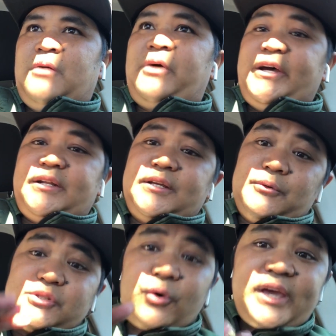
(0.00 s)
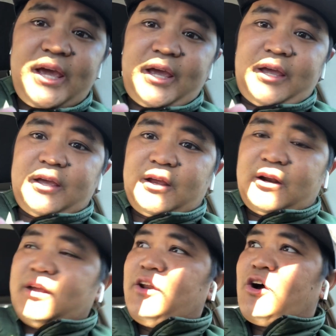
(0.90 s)
But it was okay.
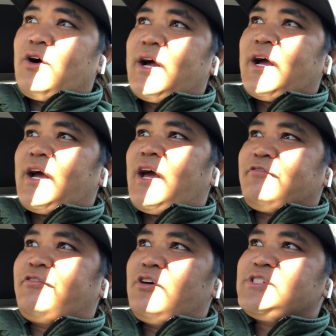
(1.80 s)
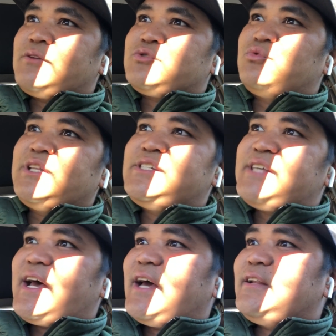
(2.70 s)
You know, at first I was really
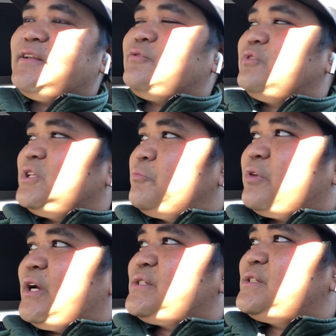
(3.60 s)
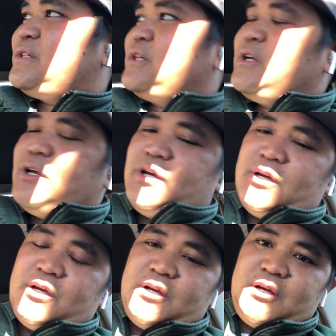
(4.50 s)
sad and really depressed.
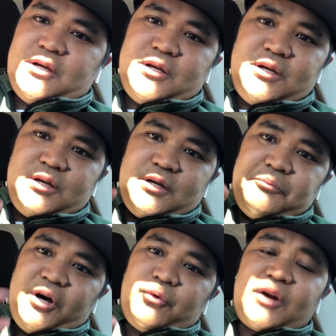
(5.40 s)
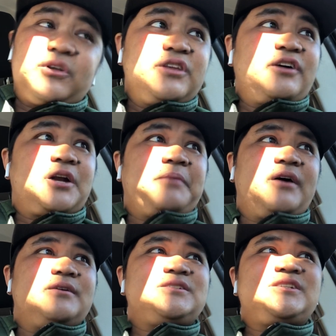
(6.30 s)
But when I really thought
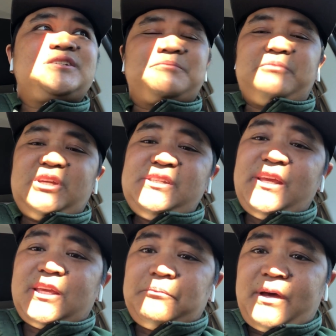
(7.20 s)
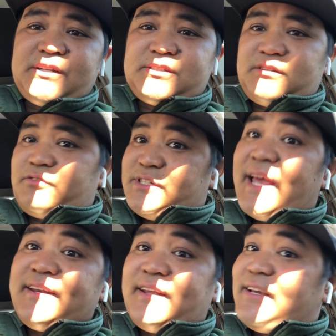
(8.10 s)
about it, it's just me taking medicine for
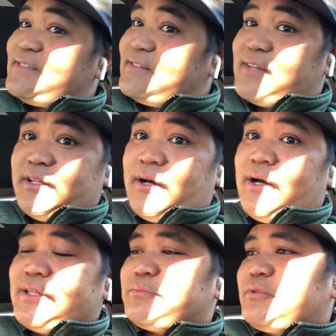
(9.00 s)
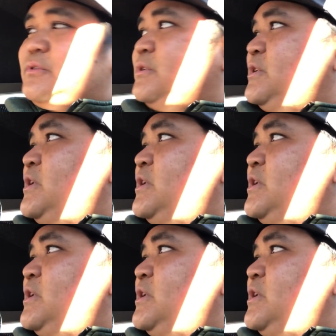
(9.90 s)
10 days inside the hospital